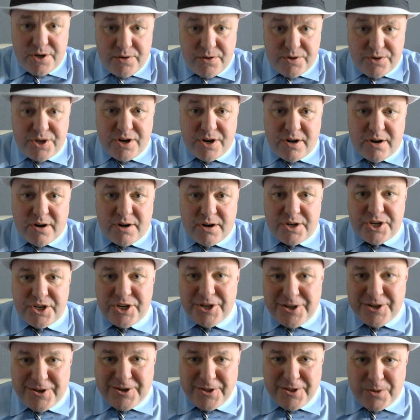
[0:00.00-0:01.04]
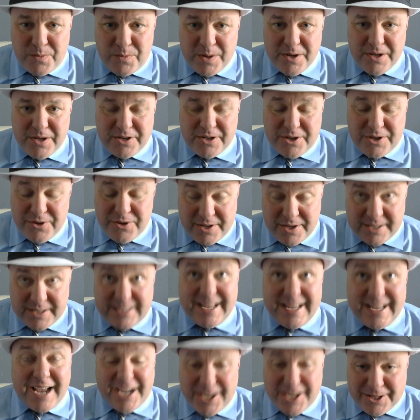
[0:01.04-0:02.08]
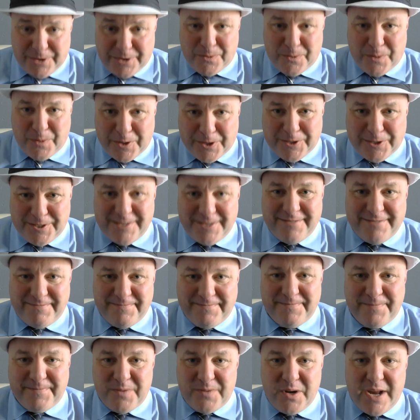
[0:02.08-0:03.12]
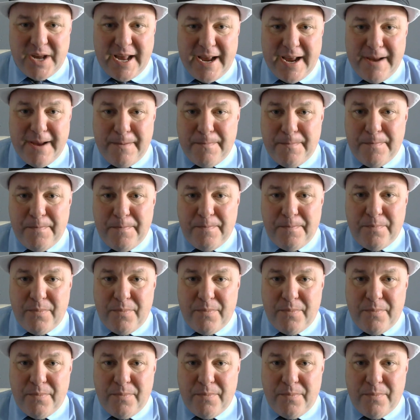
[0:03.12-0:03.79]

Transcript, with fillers: II church to the real to the secular world. Okay.